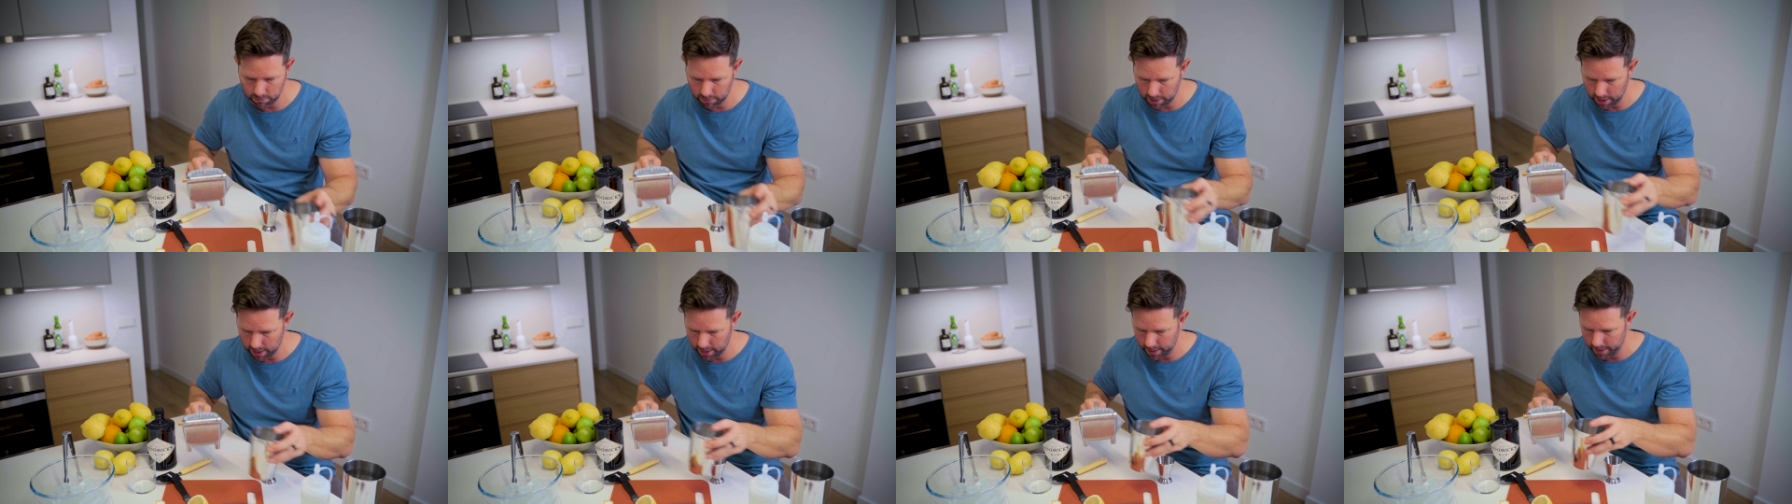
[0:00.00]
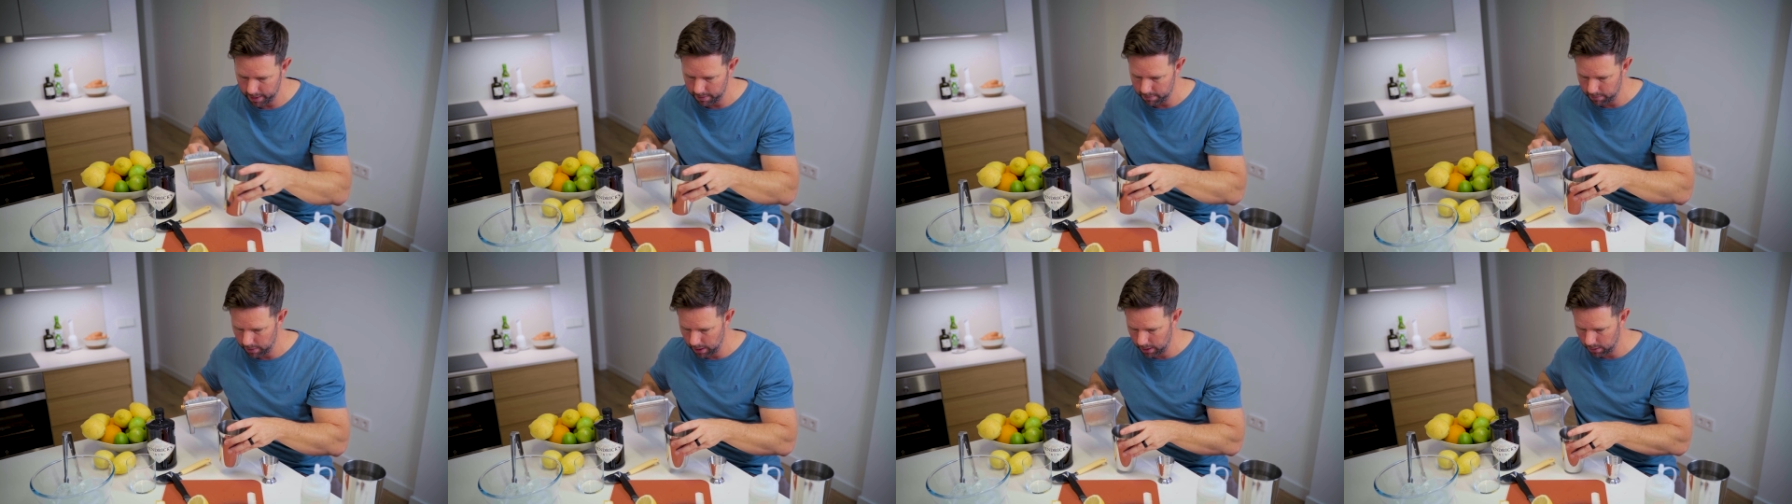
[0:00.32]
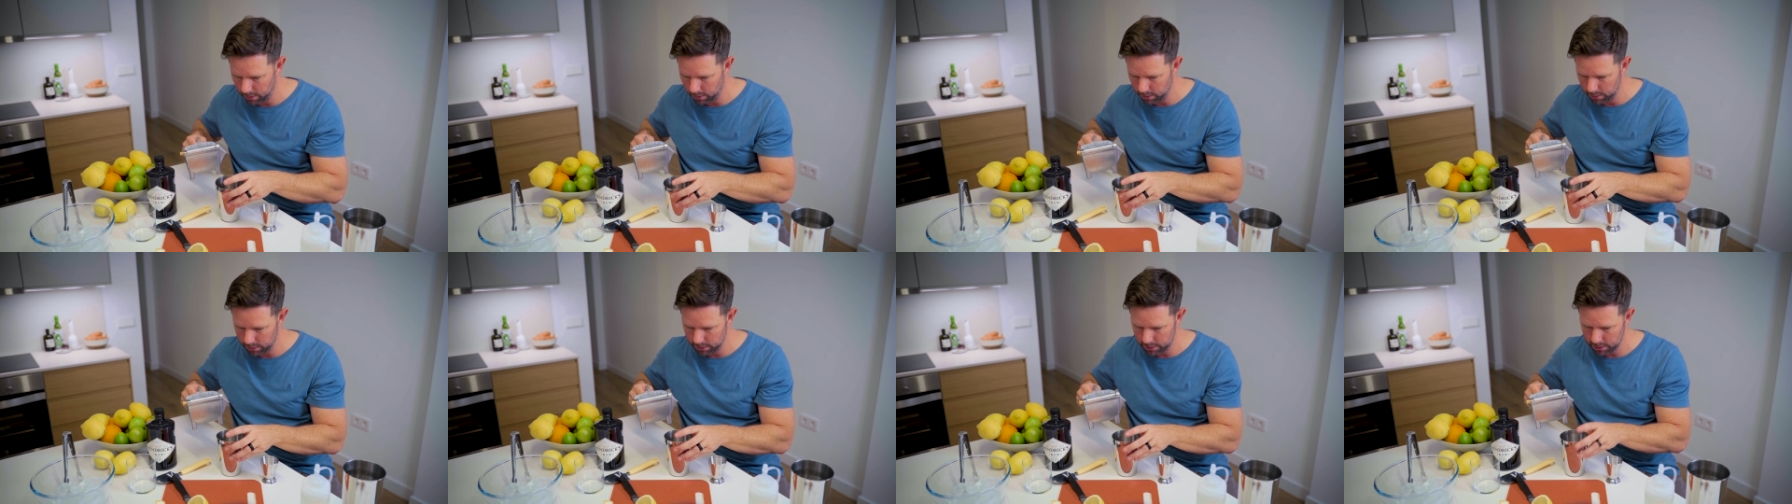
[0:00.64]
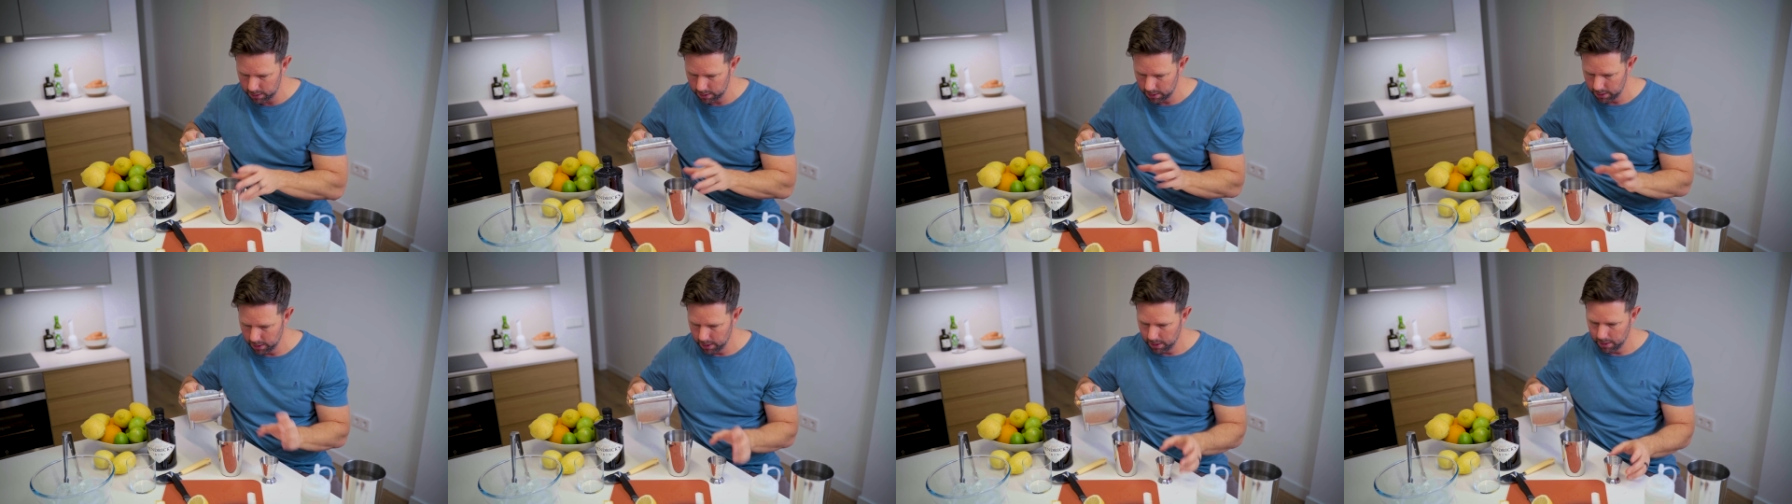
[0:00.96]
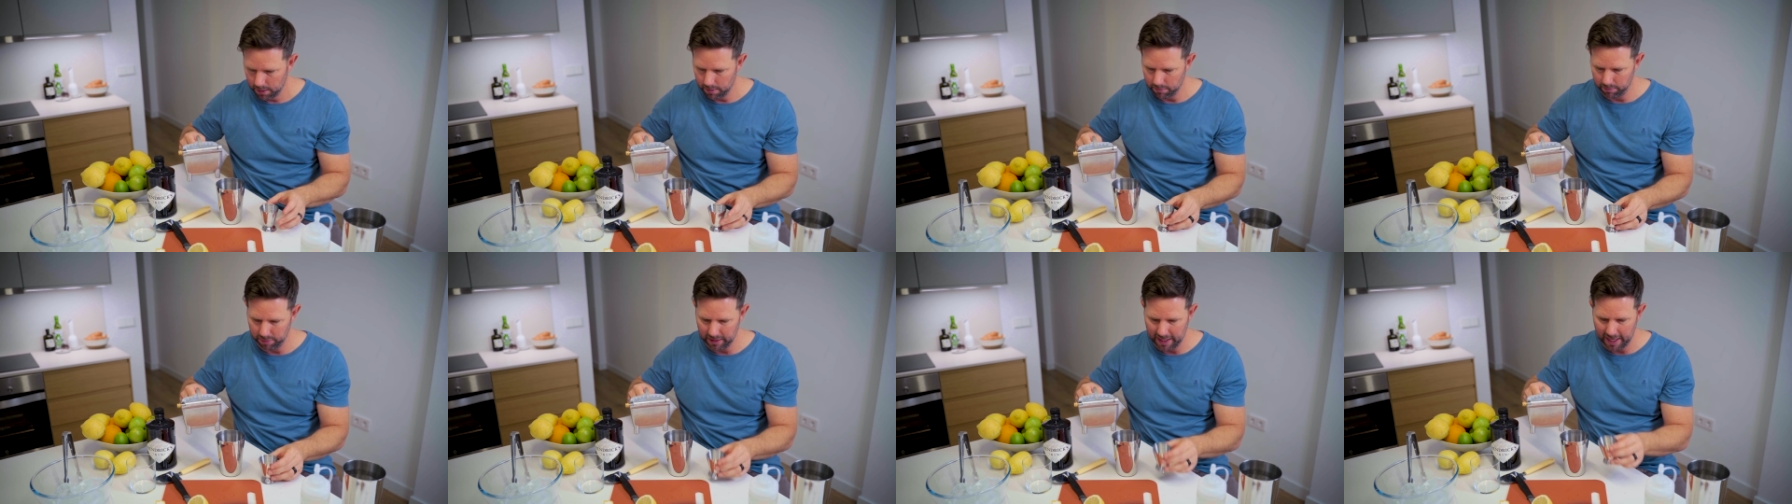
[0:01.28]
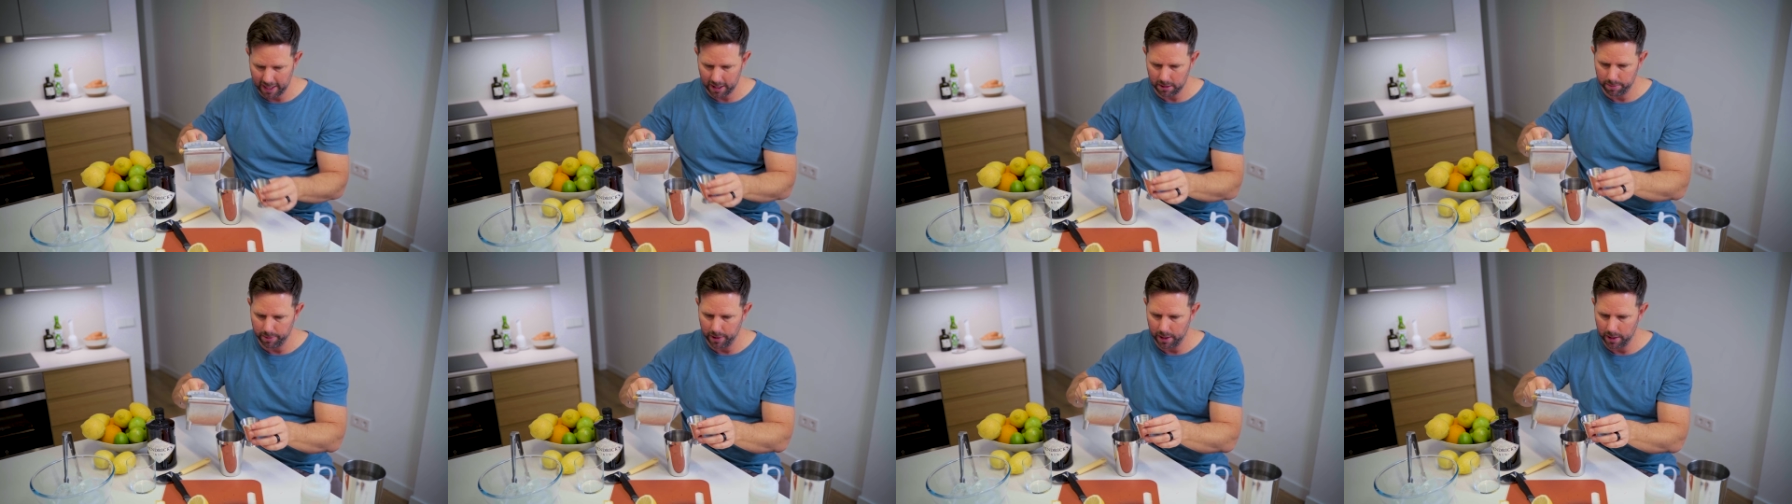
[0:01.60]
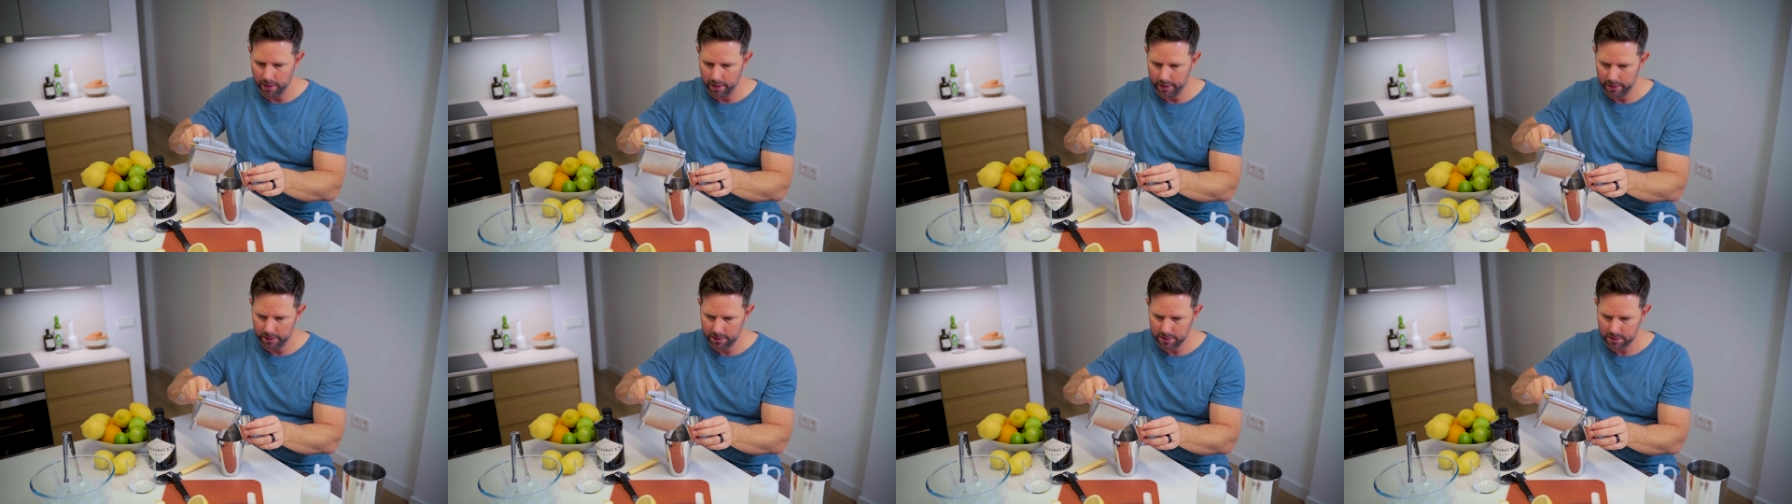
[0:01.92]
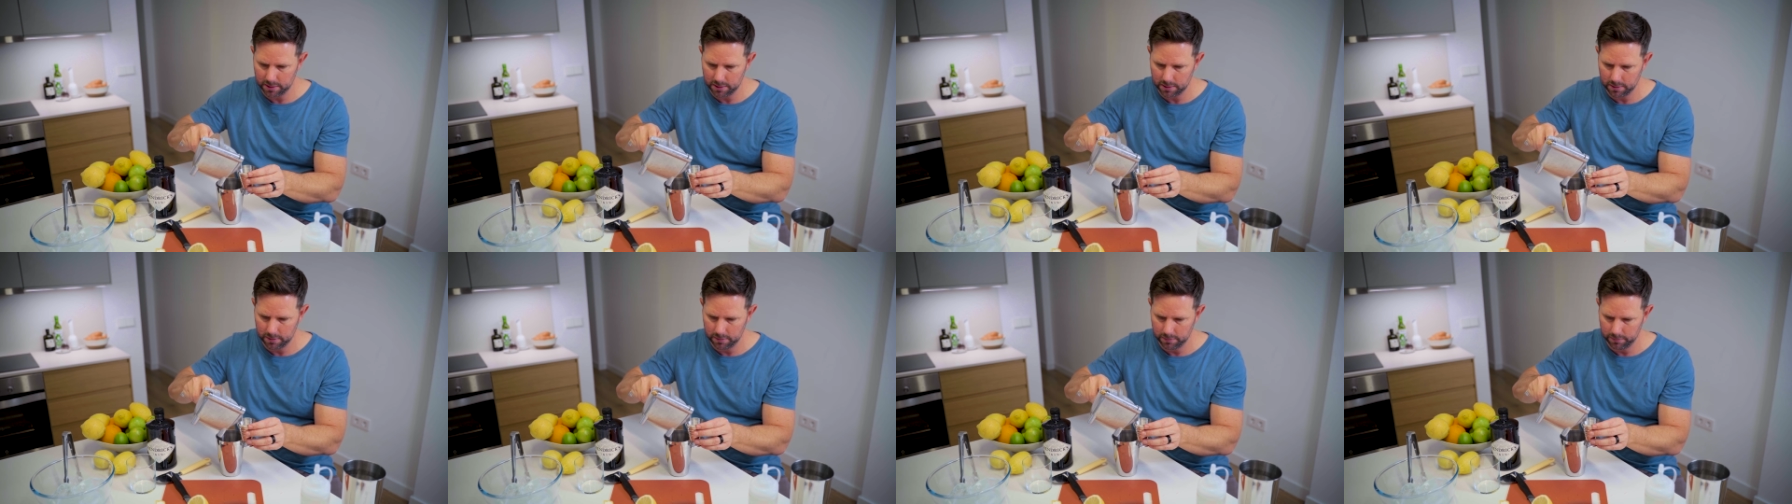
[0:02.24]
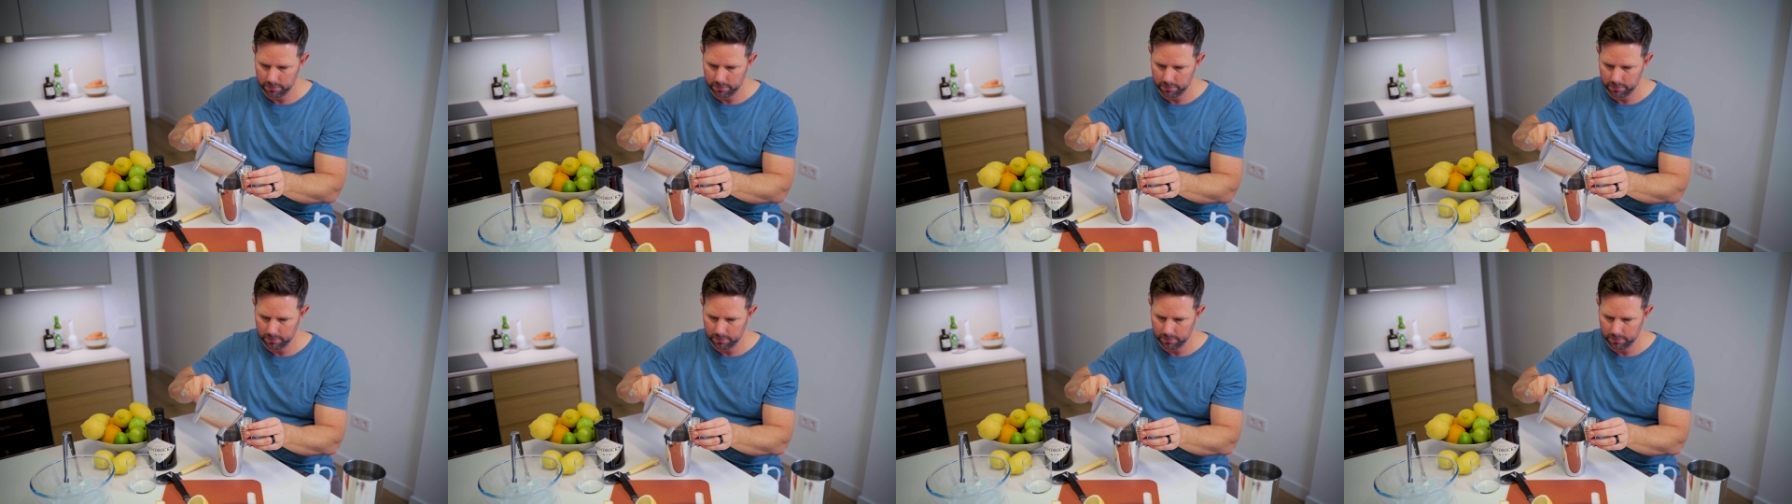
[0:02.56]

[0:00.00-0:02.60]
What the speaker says: my muddled blackberries.